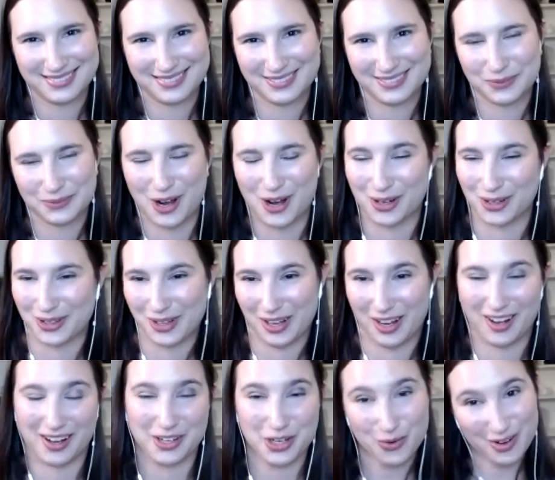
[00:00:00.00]
Well,
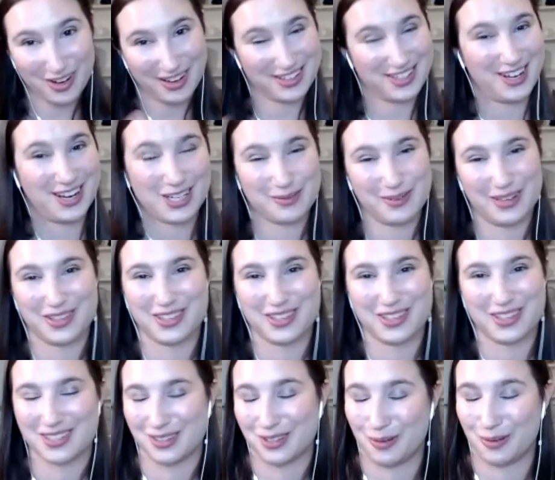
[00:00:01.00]
you and I talked
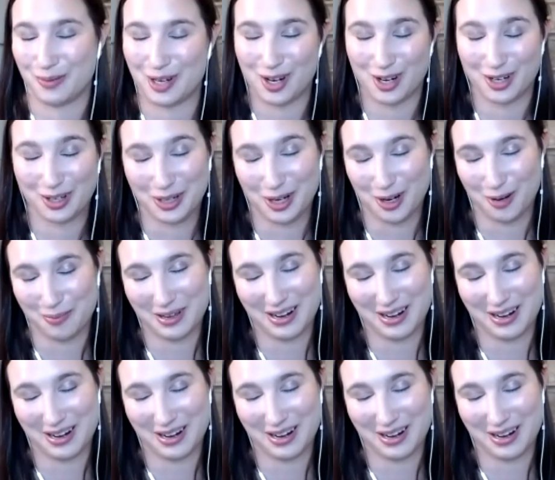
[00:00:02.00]
about this a little bit earlier,